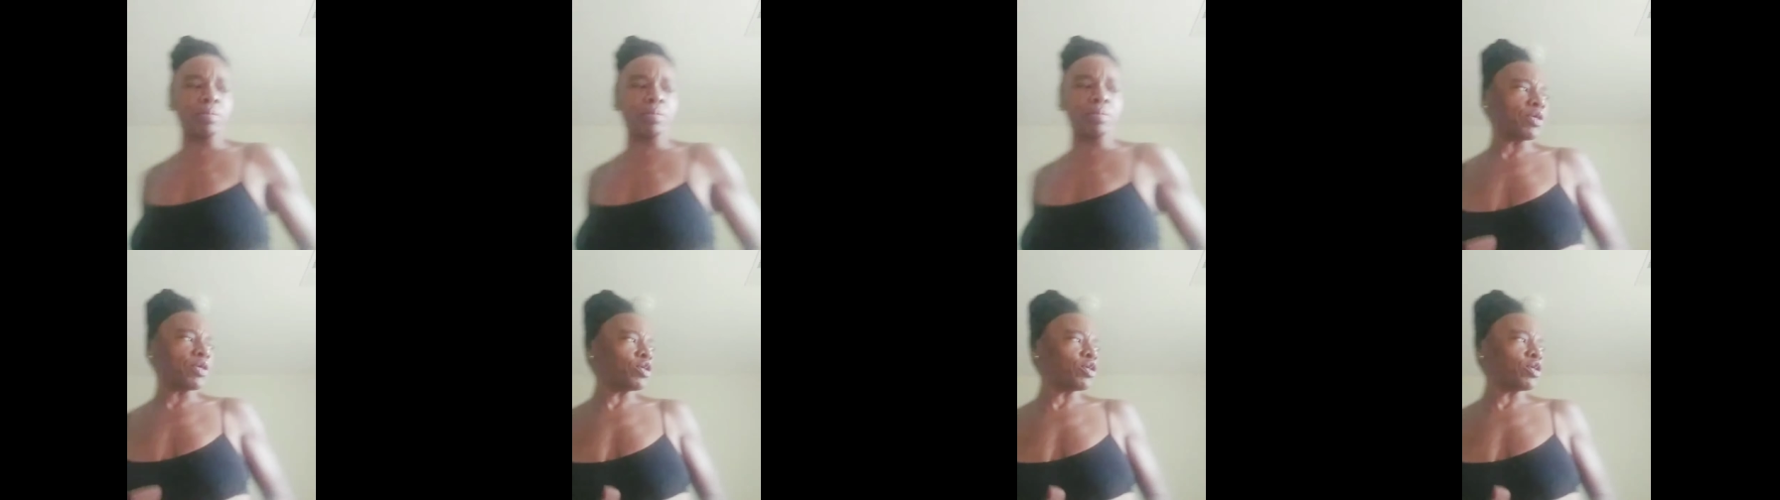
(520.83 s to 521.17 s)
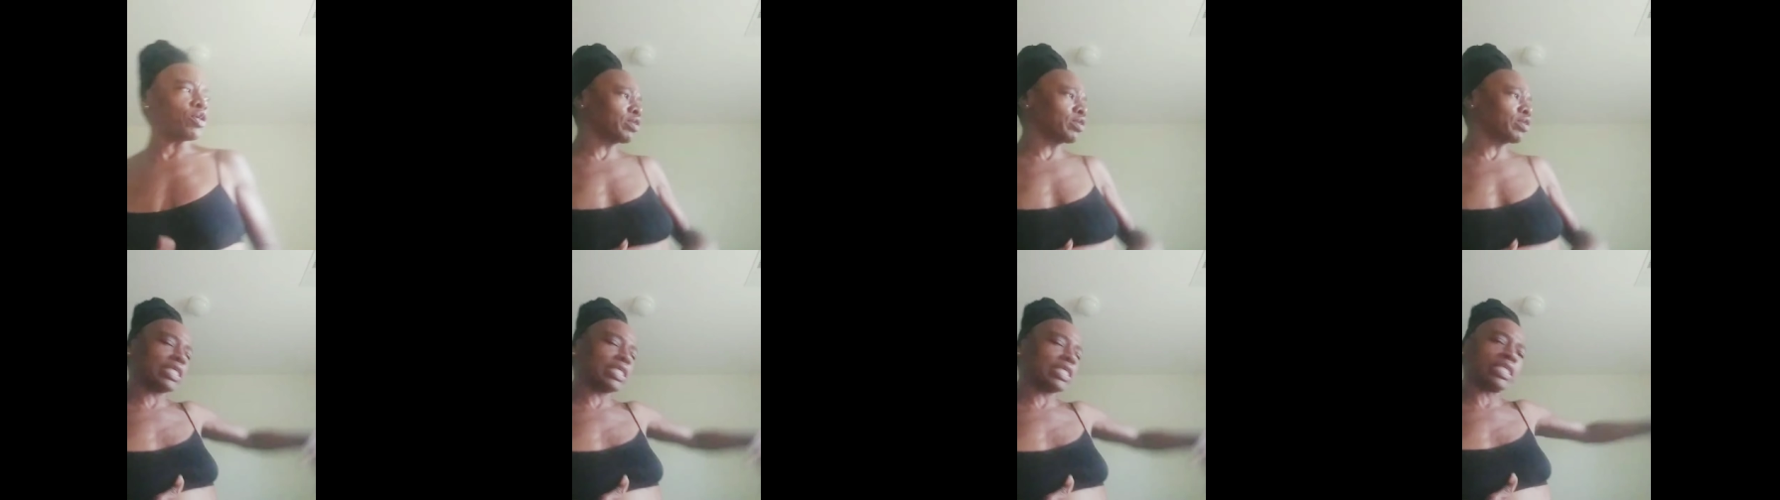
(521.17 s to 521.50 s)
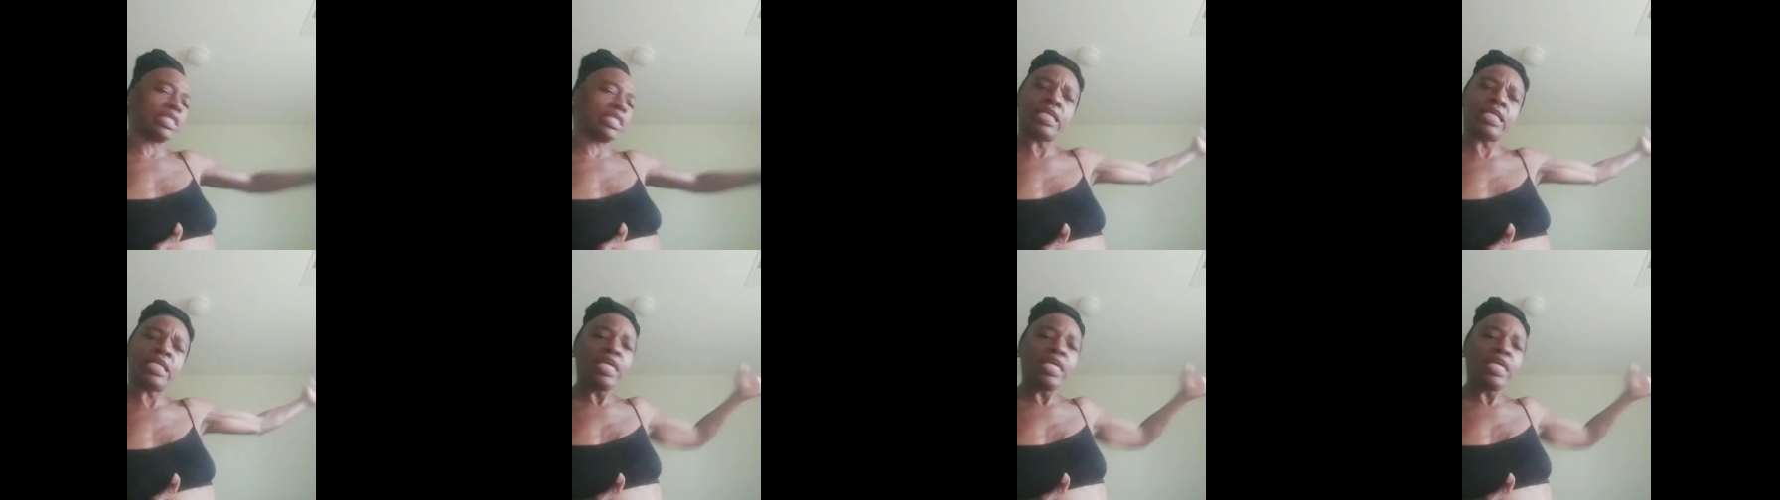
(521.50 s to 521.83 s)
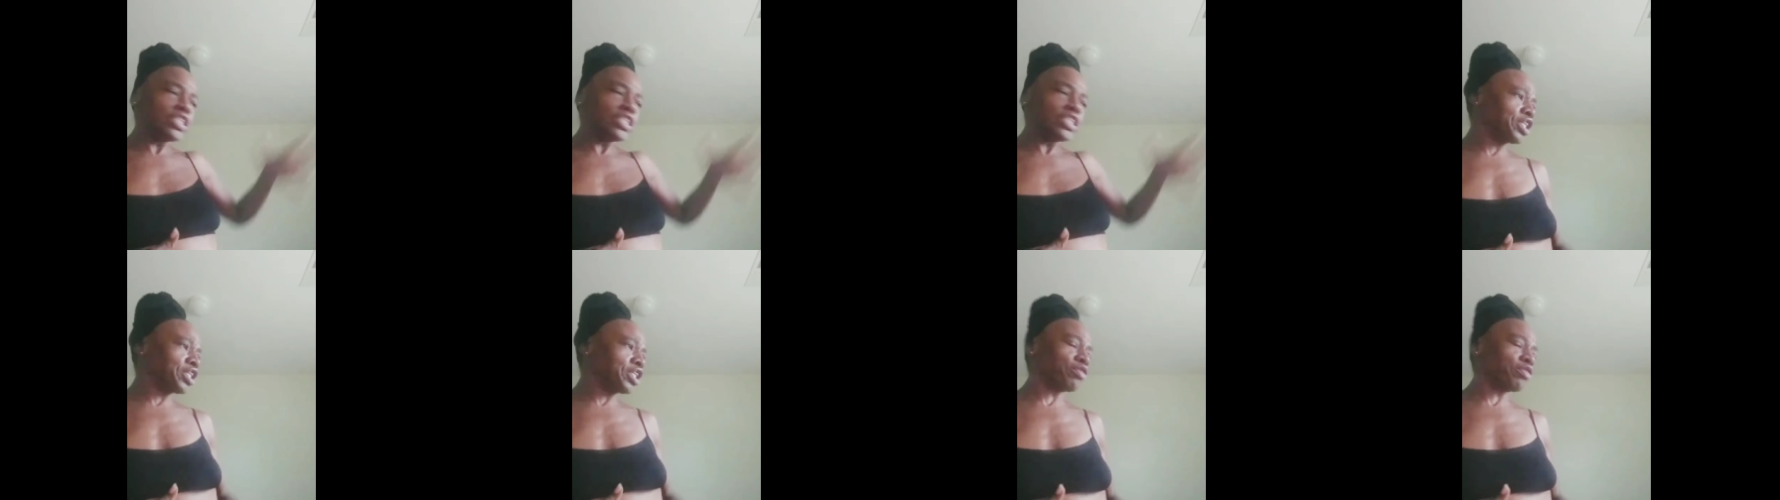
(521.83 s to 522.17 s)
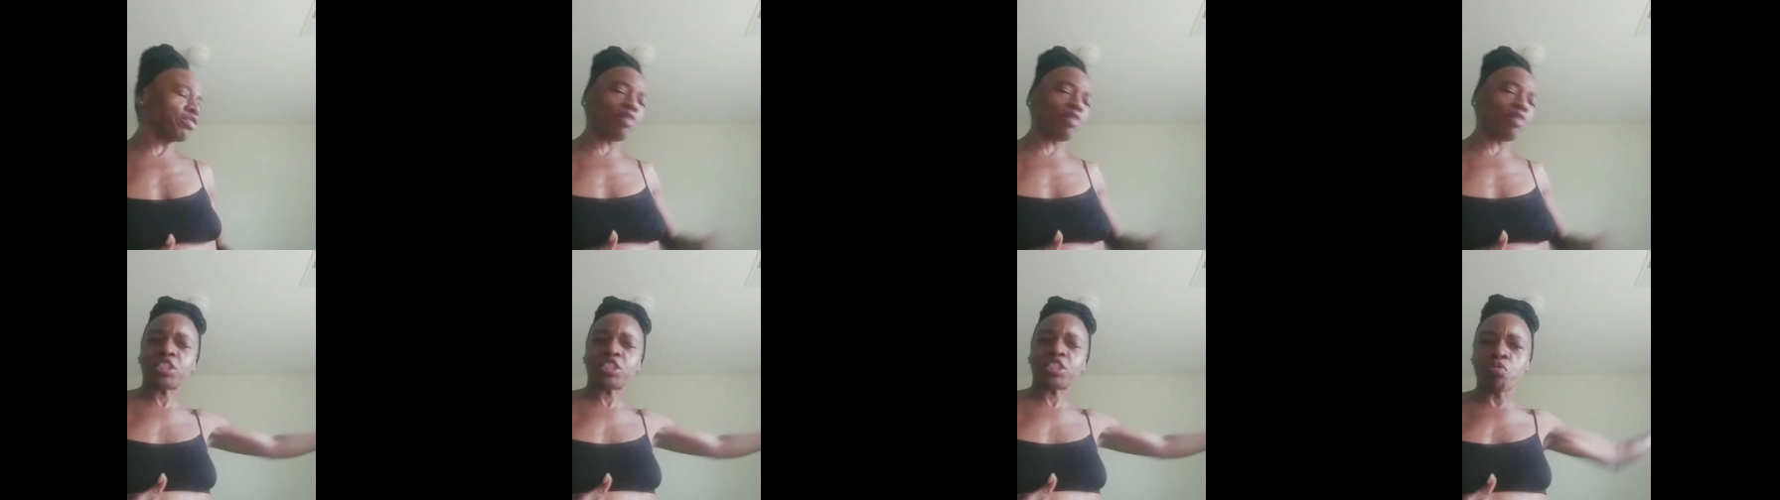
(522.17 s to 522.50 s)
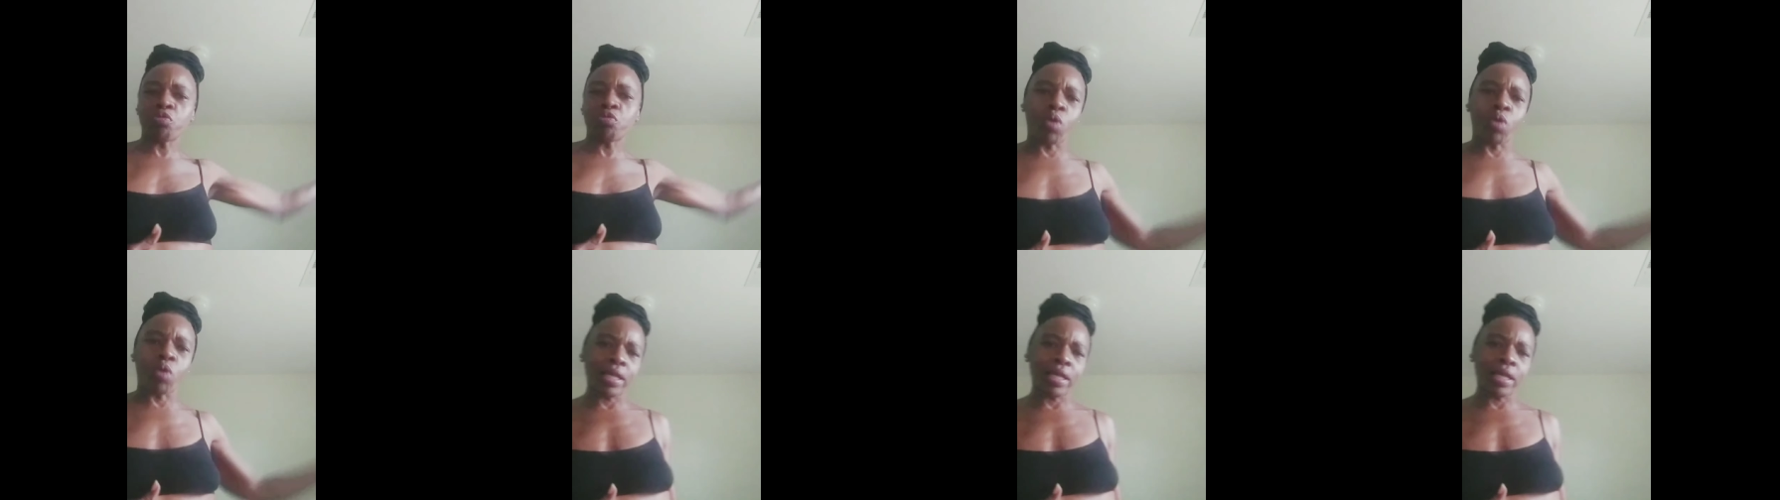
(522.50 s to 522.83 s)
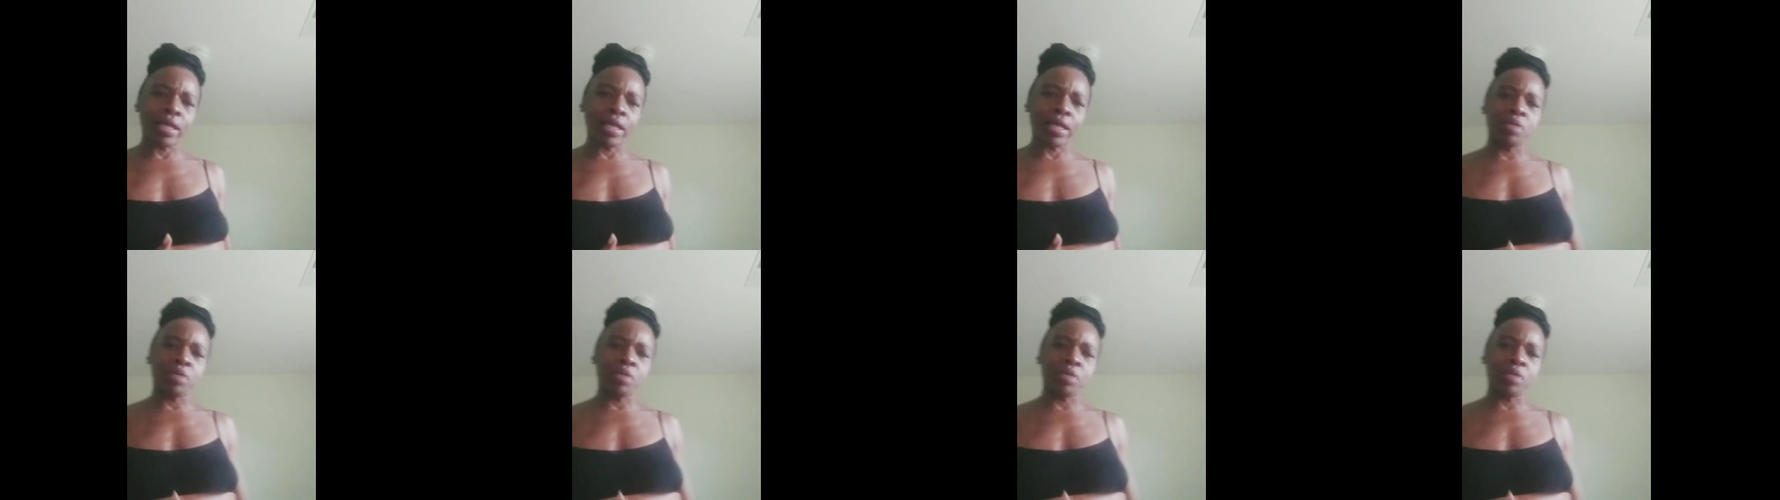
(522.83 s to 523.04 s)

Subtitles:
boomers and the Generation Y and the